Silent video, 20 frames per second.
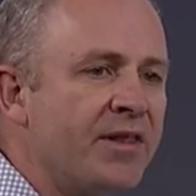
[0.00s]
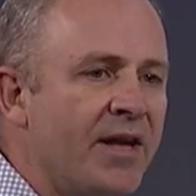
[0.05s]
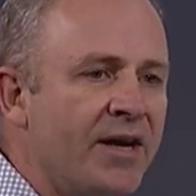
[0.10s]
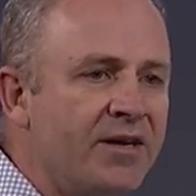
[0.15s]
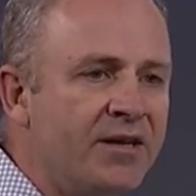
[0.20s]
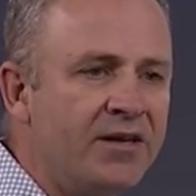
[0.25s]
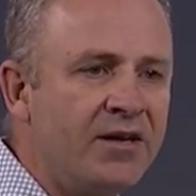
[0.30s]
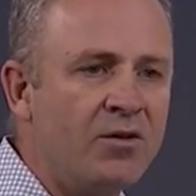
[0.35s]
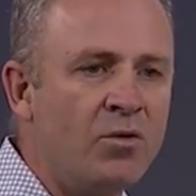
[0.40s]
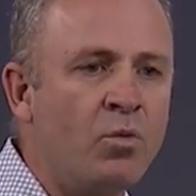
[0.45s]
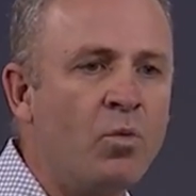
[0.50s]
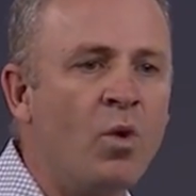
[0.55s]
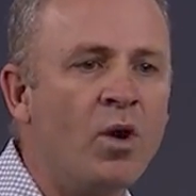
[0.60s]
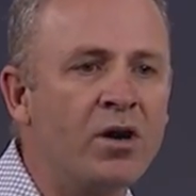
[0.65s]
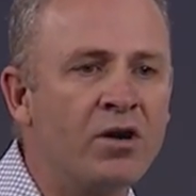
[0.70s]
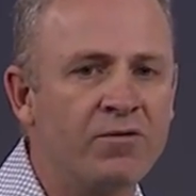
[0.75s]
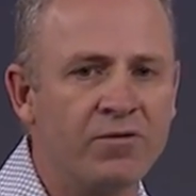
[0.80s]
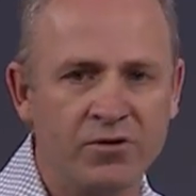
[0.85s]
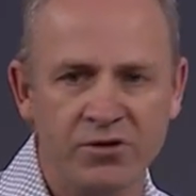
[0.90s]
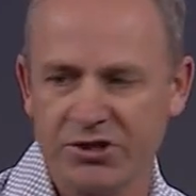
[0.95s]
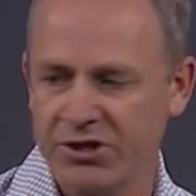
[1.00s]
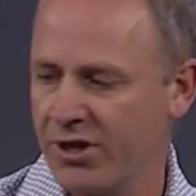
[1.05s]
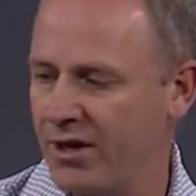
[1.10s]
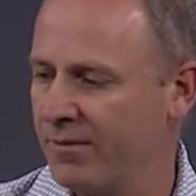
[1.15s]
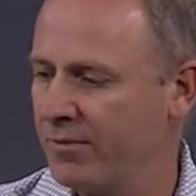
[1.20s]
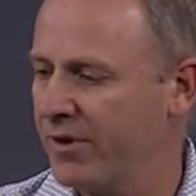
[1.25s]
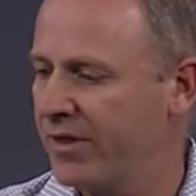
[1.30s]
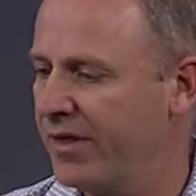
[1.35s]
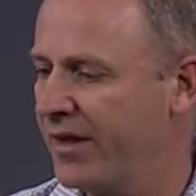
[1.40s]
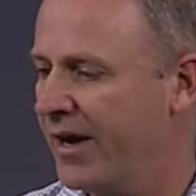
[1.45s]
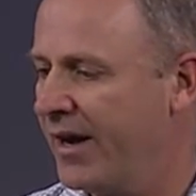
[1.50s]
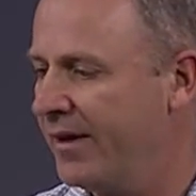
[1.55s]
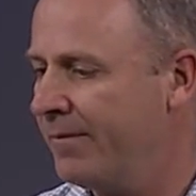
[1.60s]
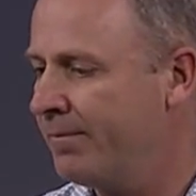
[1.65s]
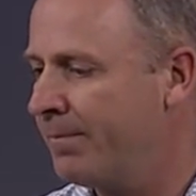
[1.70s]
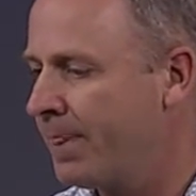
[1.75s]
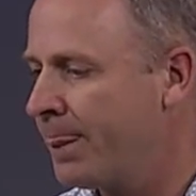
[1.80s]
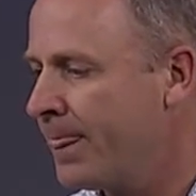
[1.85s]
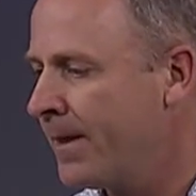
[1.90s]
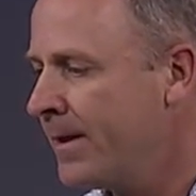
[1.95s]
that and he did a wonderful job with
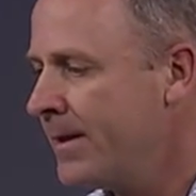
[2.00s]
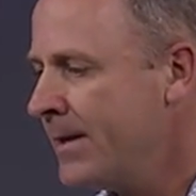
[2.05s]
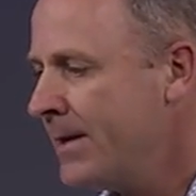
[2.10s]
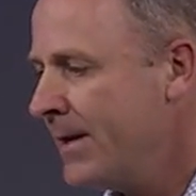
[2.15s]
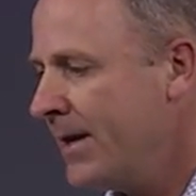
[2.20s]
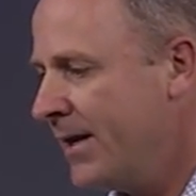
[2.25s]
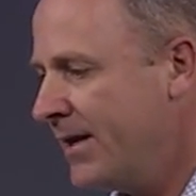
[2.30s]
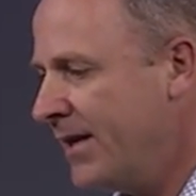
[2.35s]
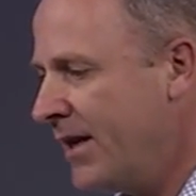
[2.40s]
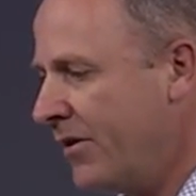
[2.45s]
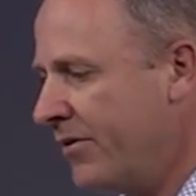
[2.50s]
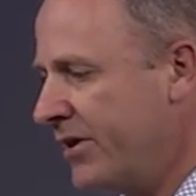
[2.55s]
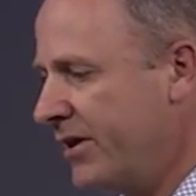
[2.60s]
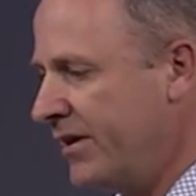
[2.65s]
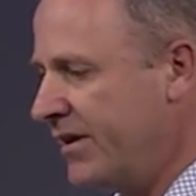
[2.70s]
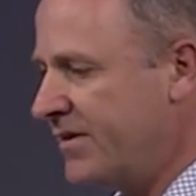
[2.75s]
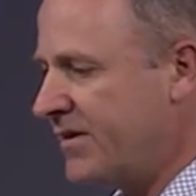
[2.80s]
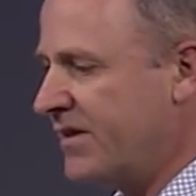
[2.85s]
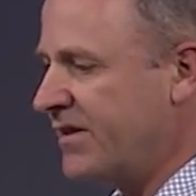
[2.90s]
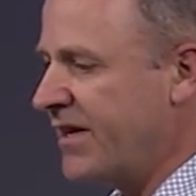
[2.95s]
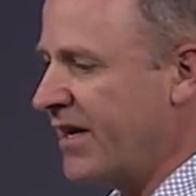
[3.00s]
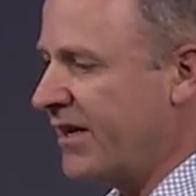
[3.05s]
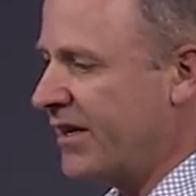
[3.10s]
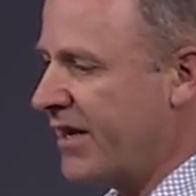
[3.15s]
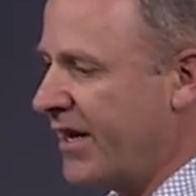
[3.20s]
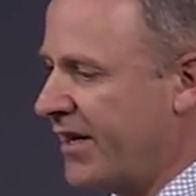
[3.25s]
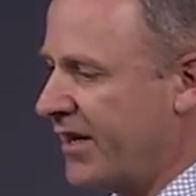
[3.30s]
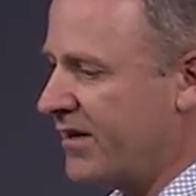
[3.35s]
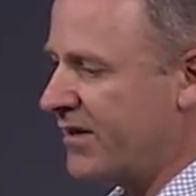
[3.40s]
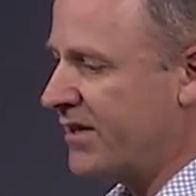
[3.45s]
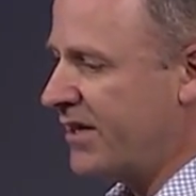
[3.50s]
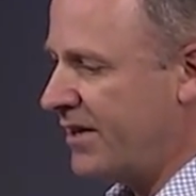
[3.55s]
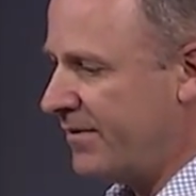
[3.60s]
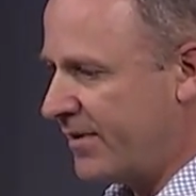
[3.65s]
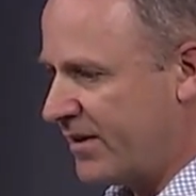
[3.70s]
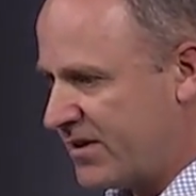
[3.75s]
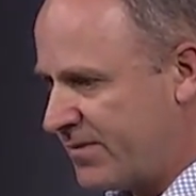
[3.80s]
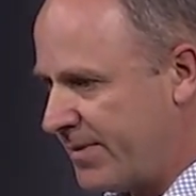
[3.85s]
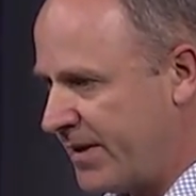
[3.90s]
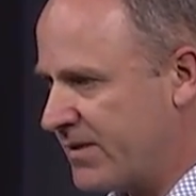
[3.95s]
that. And now he leads a dedicated team
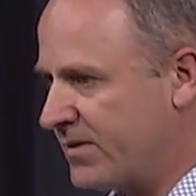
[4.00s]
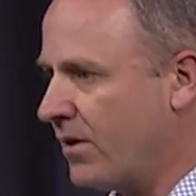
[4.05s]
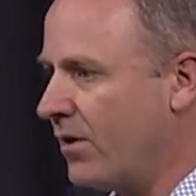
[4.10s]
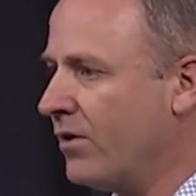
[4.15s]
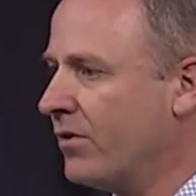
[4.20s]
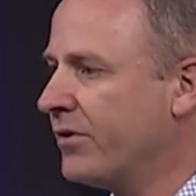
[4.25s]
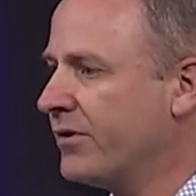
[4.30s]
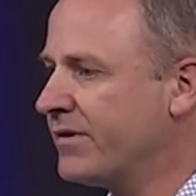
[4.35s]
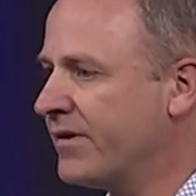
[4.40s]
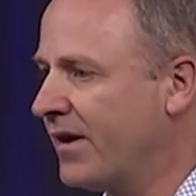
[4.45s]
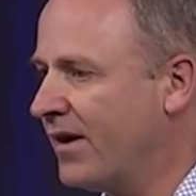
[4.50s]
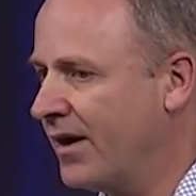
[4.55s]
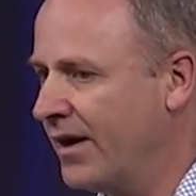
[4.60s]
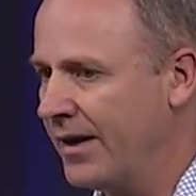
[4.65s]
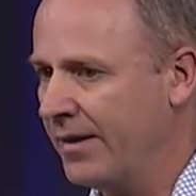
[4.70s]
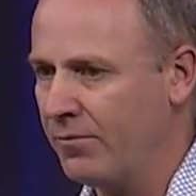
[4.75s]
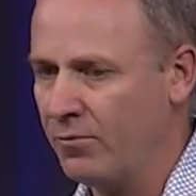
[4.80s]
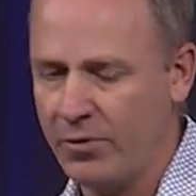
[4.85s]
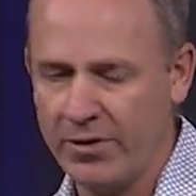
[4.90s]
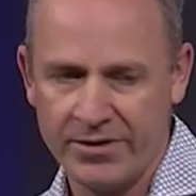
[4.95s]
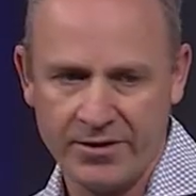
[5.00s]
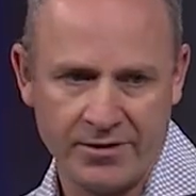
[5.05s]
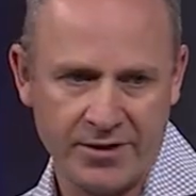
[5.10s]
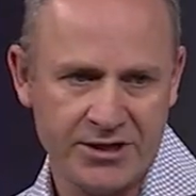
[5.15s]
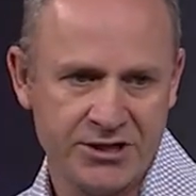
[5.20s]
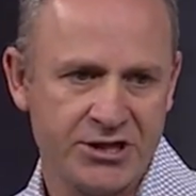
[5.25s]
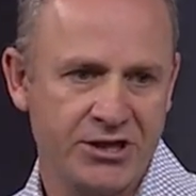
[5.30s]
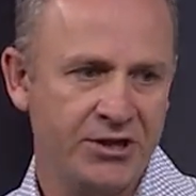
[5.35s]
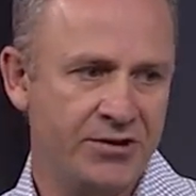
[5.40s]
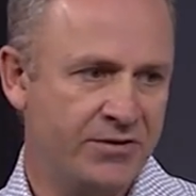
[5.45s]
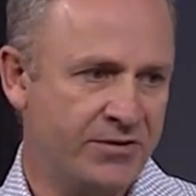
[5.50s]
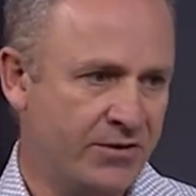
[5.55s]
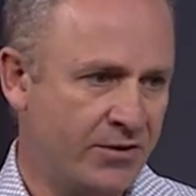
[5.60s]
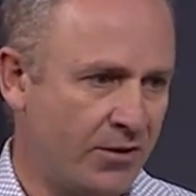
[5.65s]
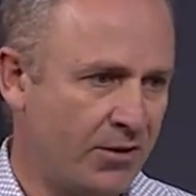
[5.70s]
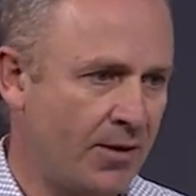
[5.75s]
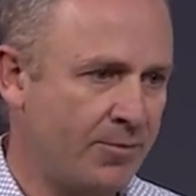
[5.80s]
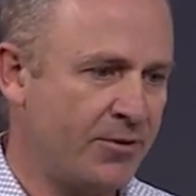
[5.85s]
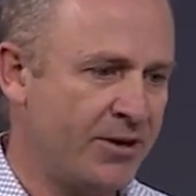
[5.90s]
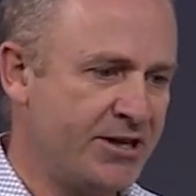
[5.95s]
that spends all their time with our engineers and
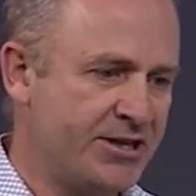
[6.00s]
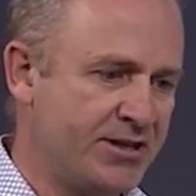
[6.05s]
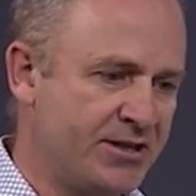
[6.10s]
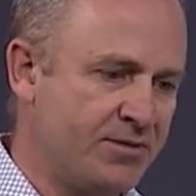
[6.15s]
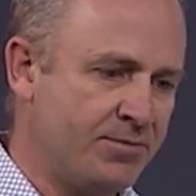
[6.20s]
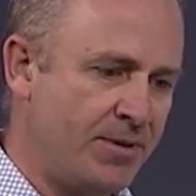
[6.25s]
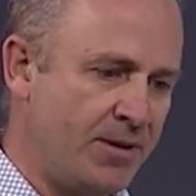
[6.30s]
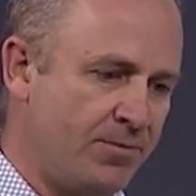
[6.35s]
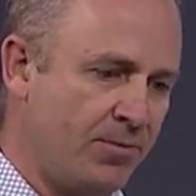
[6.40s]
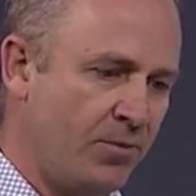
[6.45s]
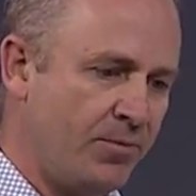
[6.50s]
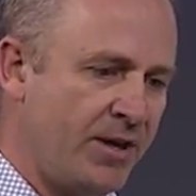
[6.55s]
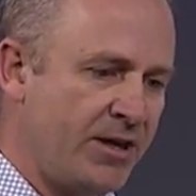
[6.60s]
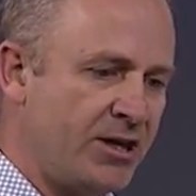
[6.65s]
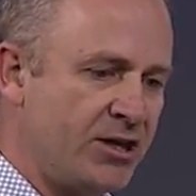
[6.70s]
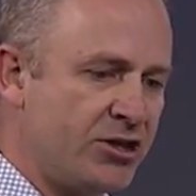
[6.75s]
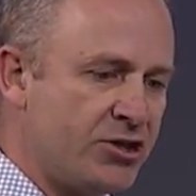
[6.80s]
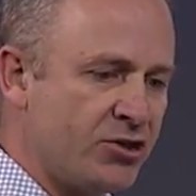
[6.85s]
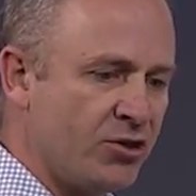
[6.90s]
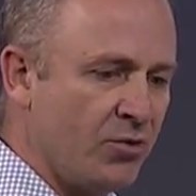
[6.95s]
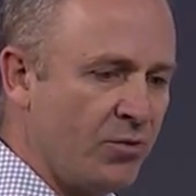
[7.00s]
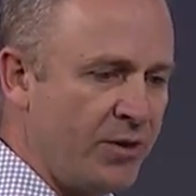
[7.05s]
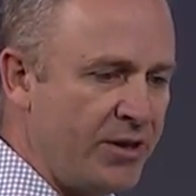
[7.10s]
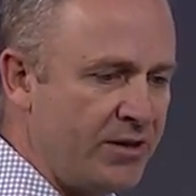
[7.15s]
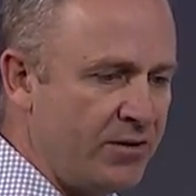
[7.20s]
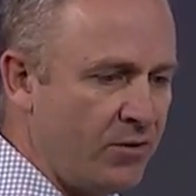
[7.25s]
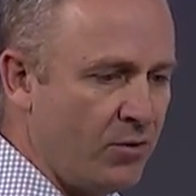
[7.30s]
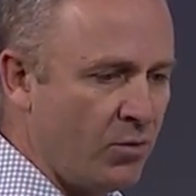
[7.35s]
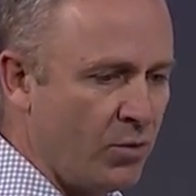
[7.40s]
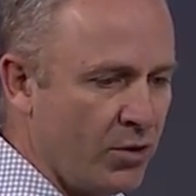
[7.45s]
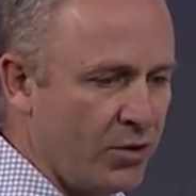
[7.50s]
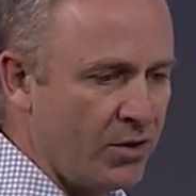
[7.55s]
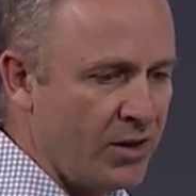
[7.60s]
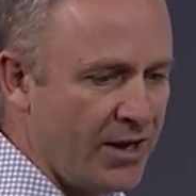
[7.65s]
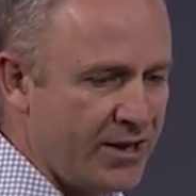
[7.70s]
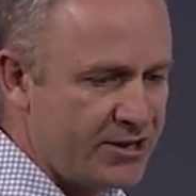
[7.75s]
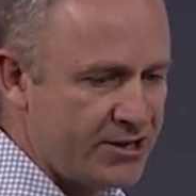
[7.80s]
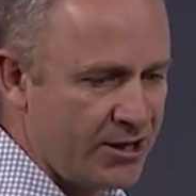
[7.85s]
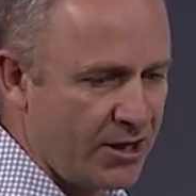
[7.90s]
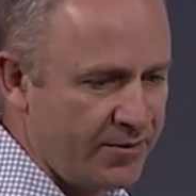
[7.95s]
our operations people making sure we do a
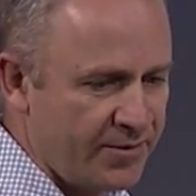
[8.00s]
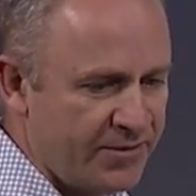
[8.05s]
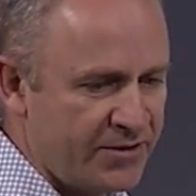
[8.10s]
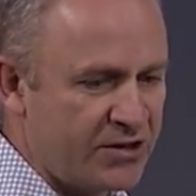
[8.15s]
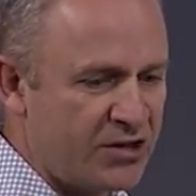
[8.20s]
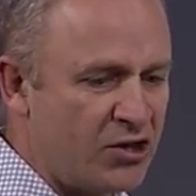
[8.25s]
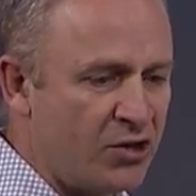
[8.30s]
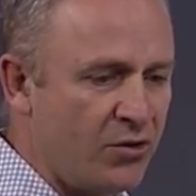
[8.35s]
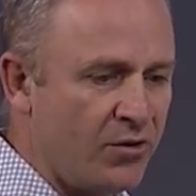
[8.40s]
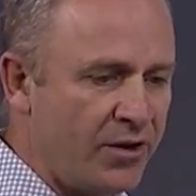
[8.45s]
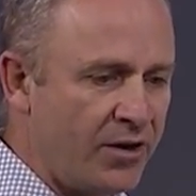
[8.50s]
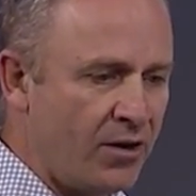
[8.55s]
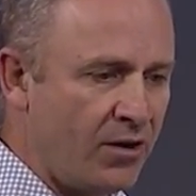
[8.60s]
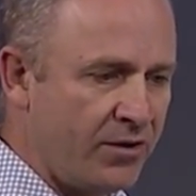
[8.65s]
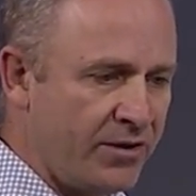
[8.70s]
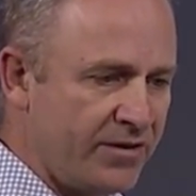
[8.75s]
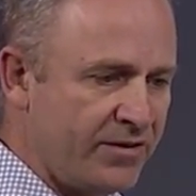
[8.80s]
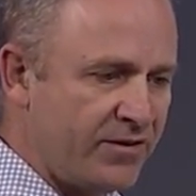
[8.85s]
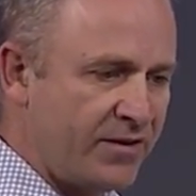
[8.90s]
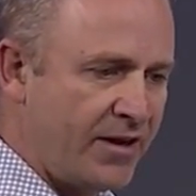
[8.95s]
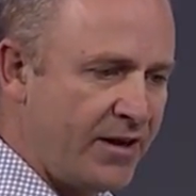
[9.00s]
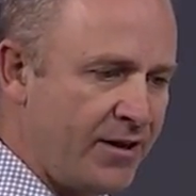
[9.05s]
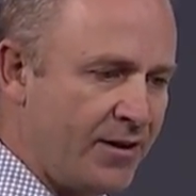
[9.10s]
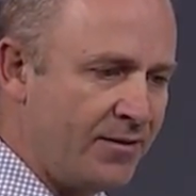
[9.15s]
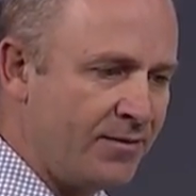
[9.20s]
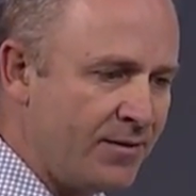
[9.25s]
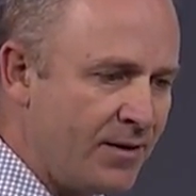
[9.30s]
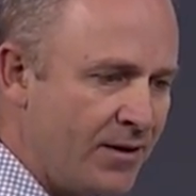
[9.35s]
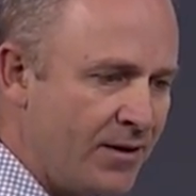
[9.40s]
world-class job of securing all this data.